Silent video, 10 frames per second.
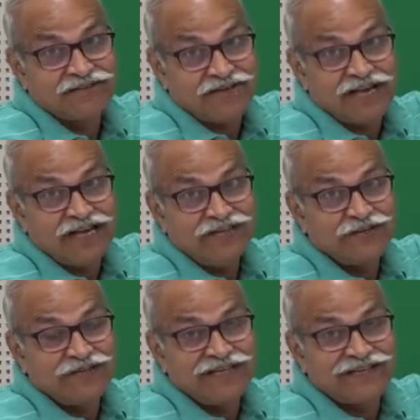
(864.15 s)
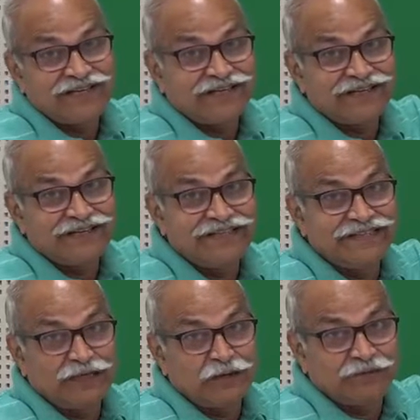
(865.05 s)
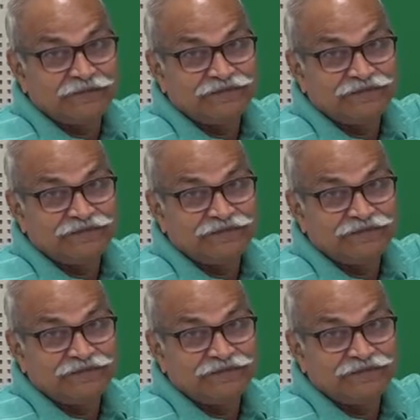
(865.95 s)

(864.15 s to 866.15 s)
okay. So, the acceleration is 0